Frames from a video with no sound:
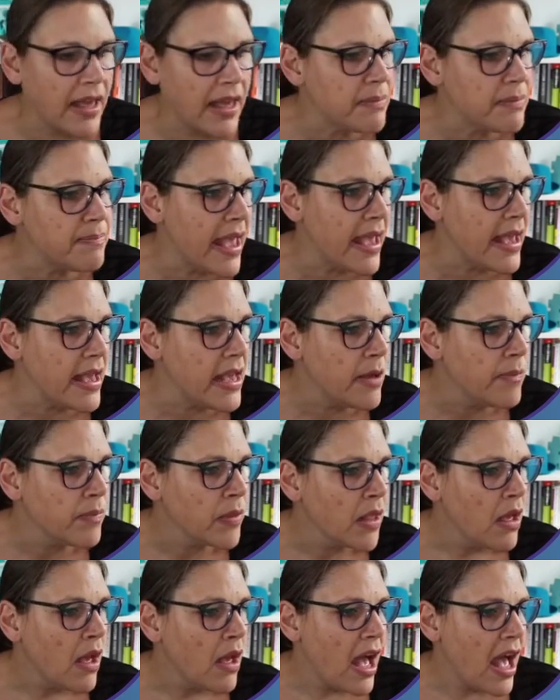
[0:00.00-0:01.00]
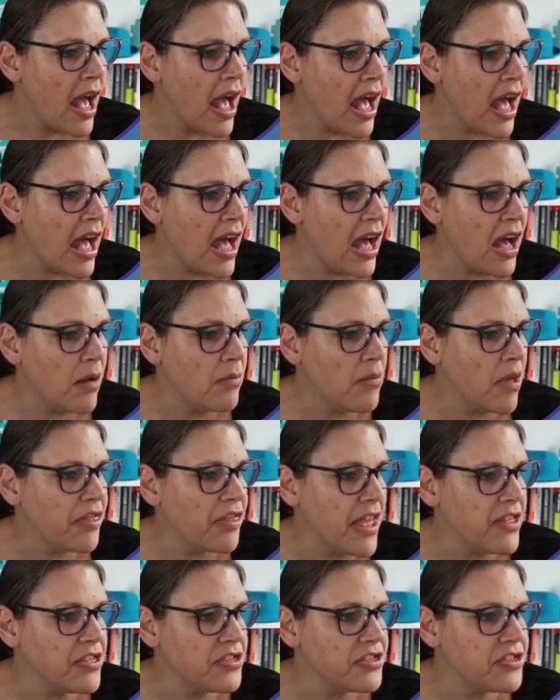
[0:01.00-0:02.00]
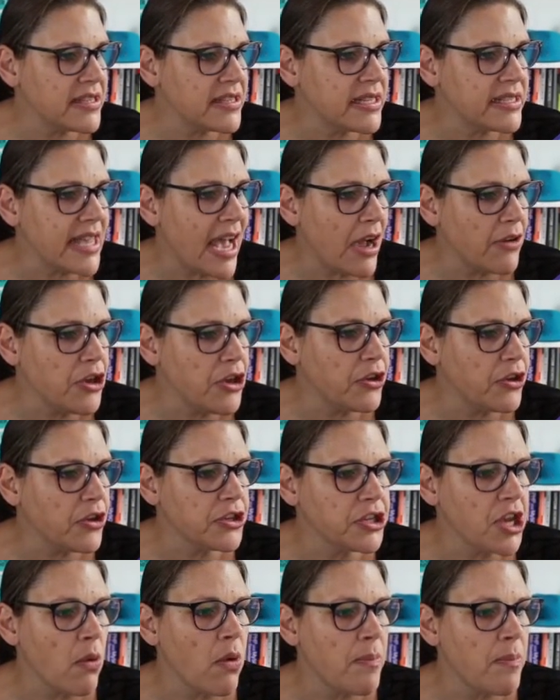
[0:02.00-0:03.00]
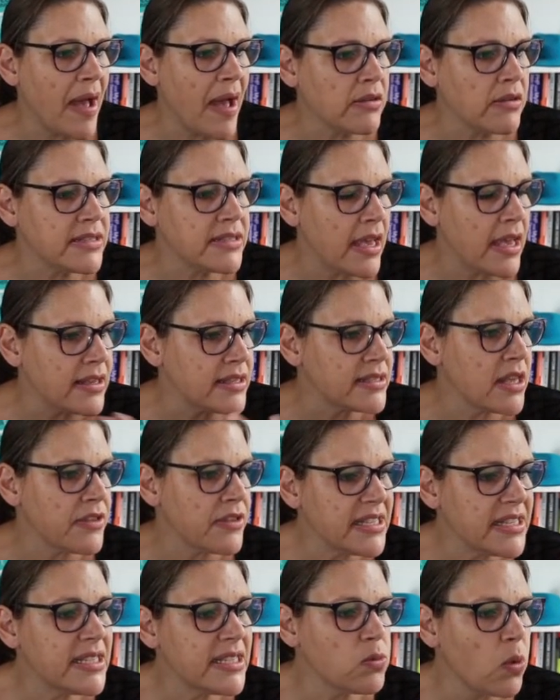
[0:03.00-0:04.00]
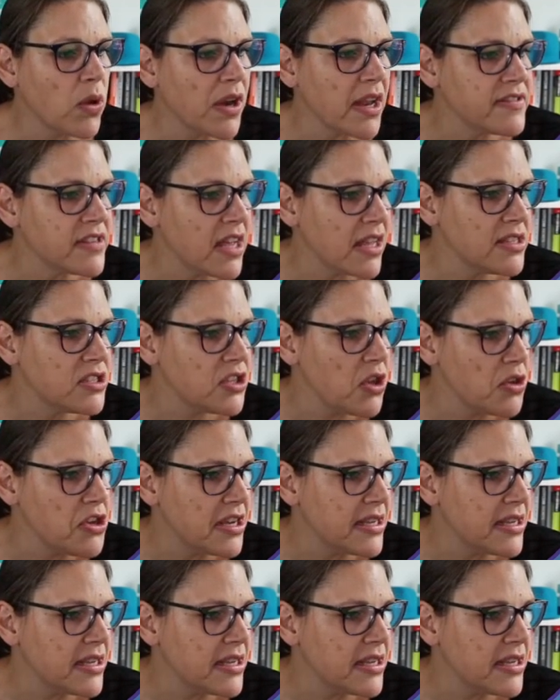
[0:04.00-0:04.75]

me, then this is how you could go about it. So this is what I've done. So you can